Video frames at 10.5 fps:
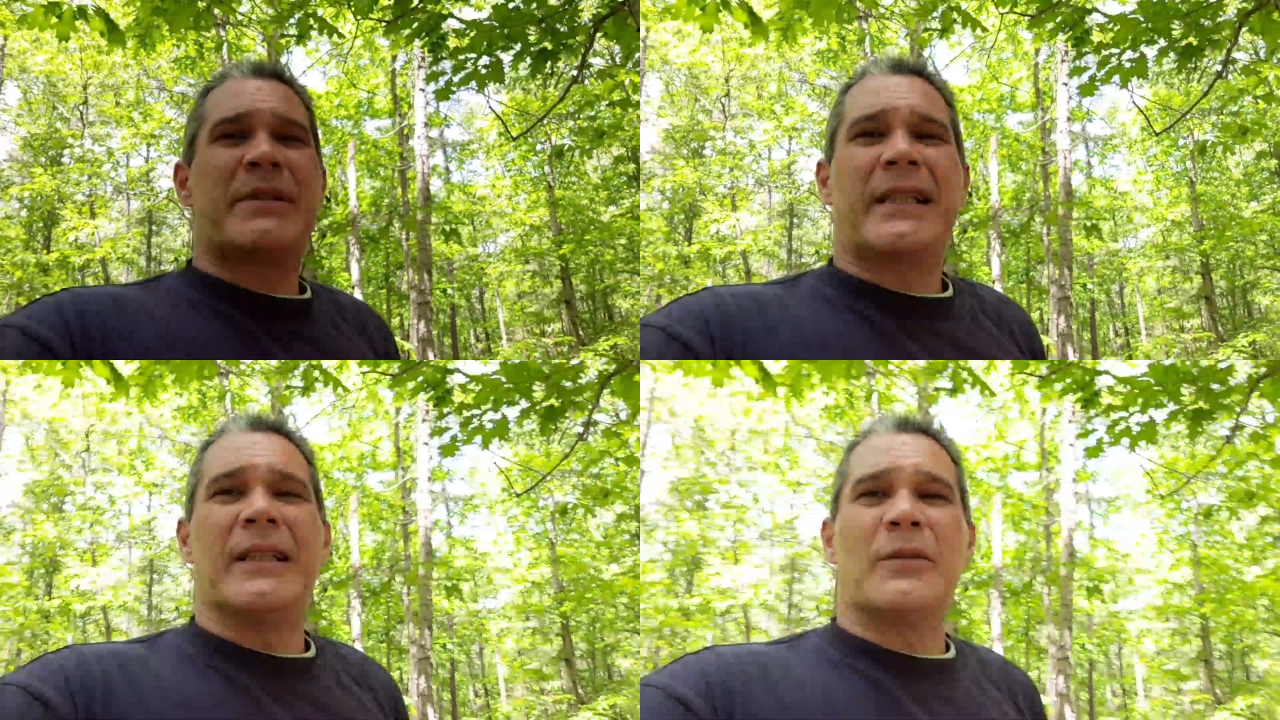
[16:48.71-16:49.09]

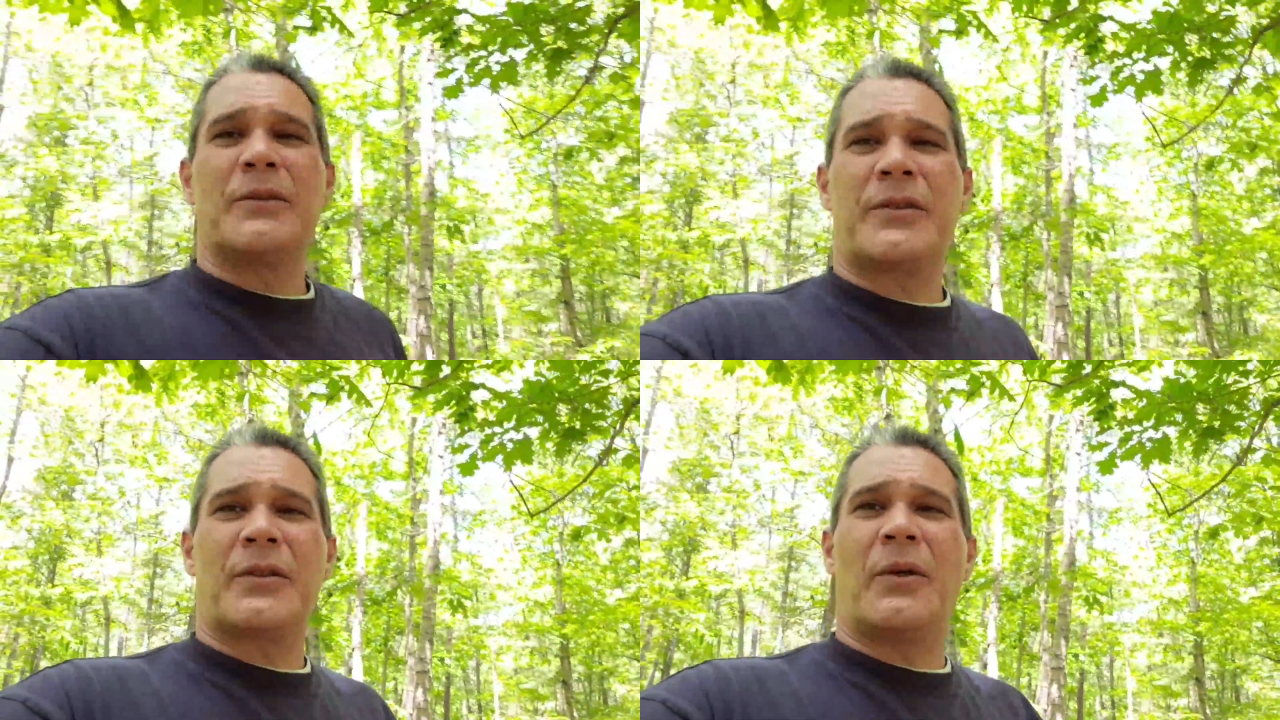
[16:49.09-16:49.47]

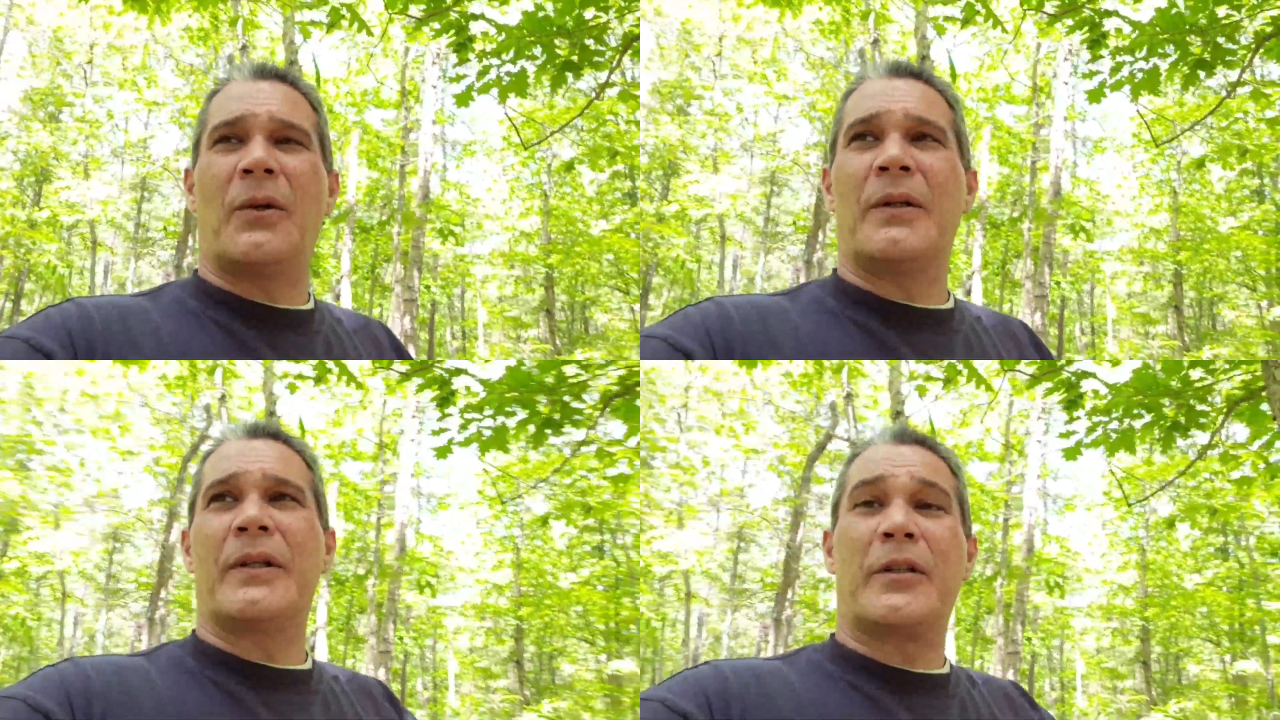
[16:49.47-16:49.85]
skills
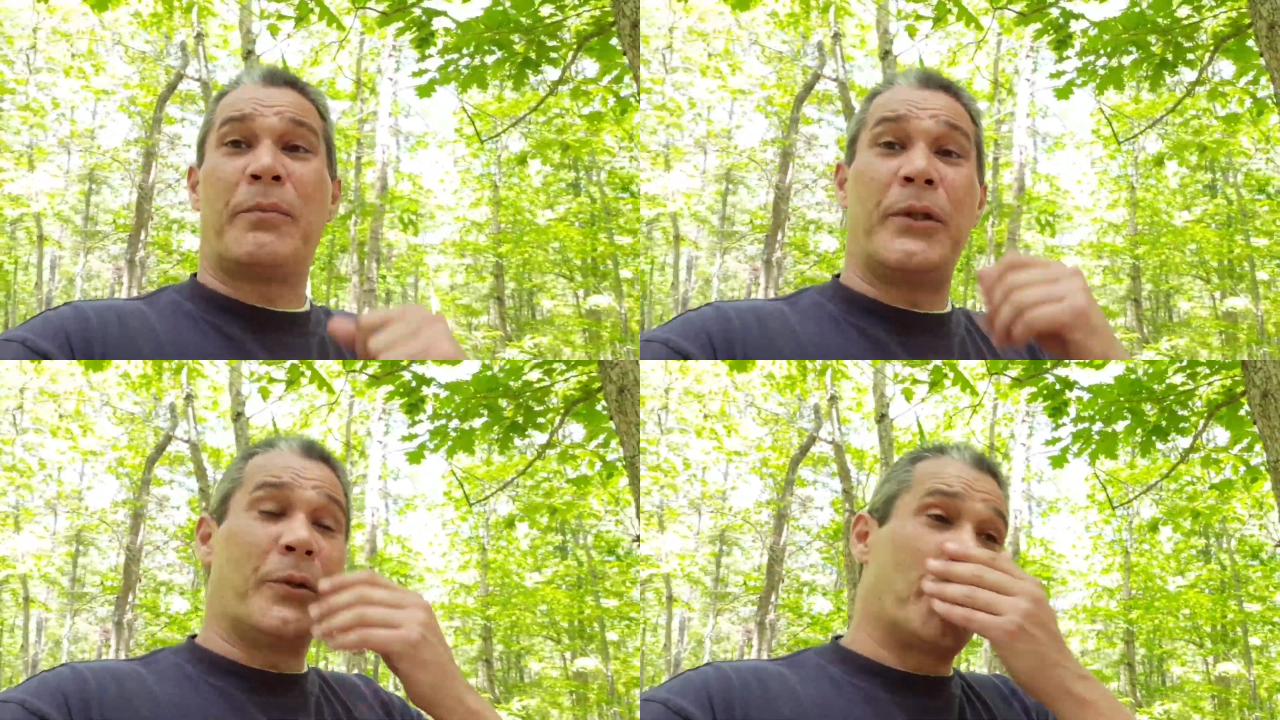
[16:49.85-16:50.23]
on the
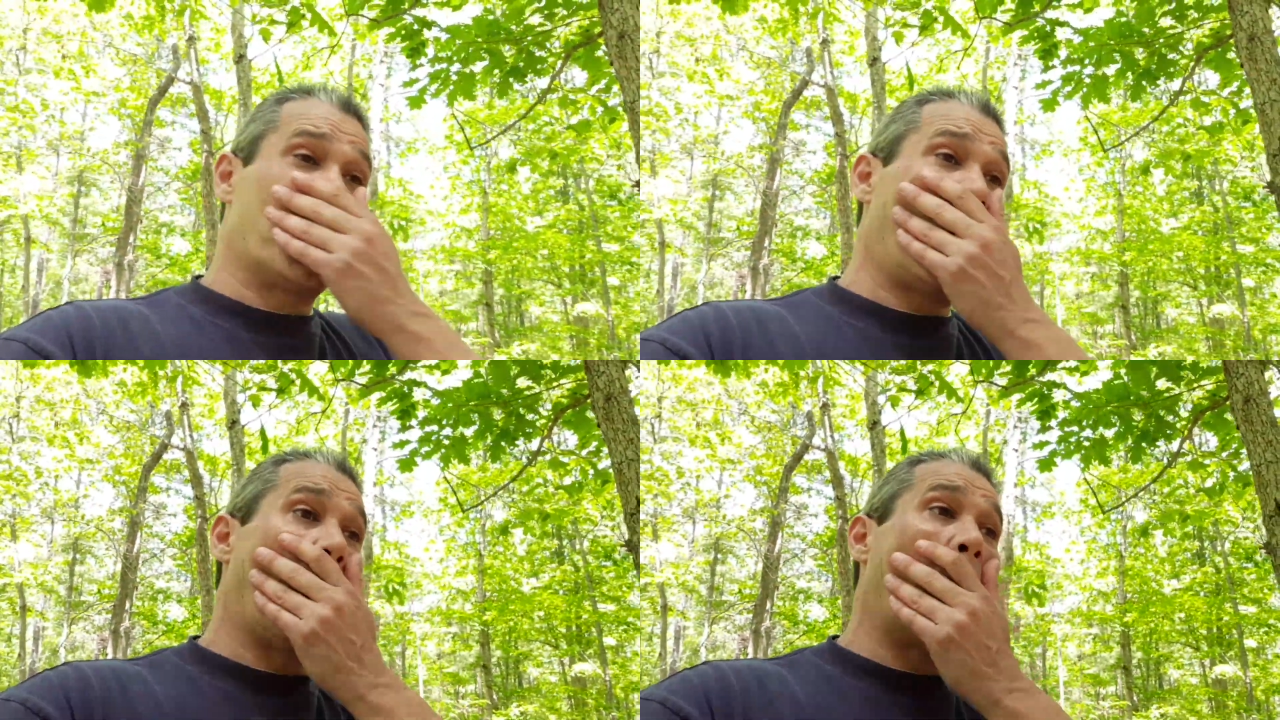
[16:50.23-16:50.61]
computer
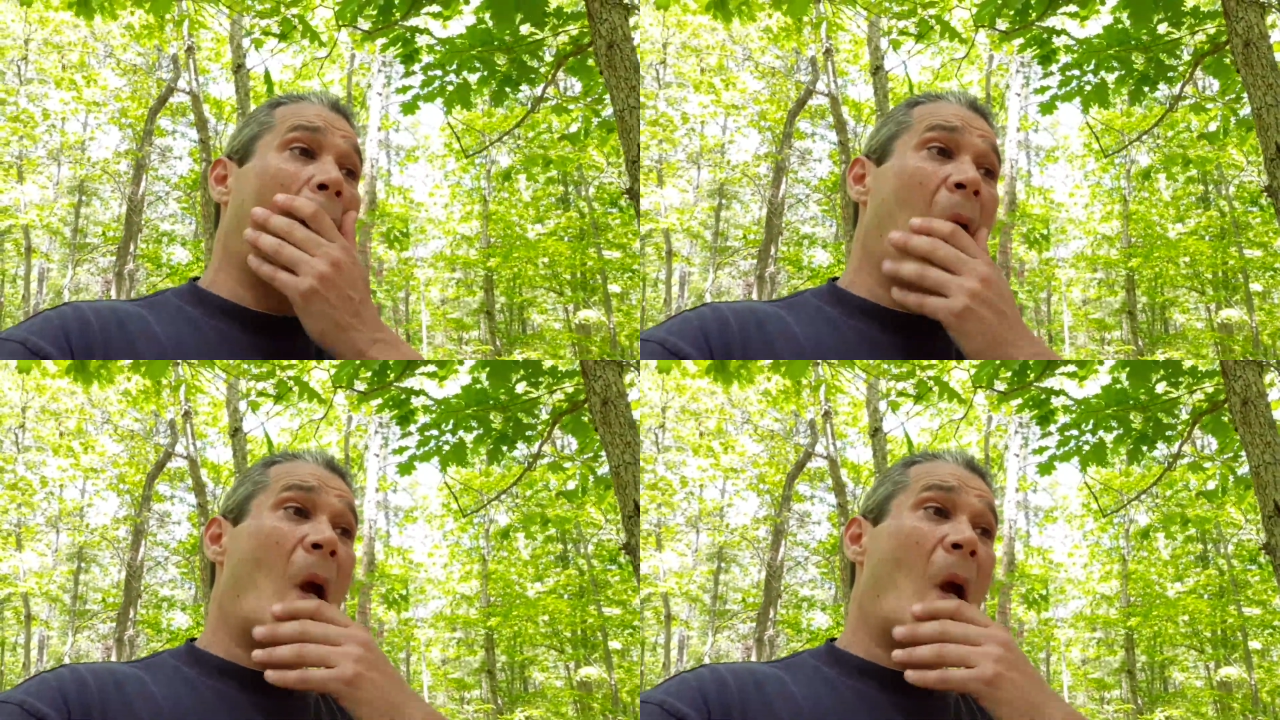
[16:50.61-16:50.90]
are,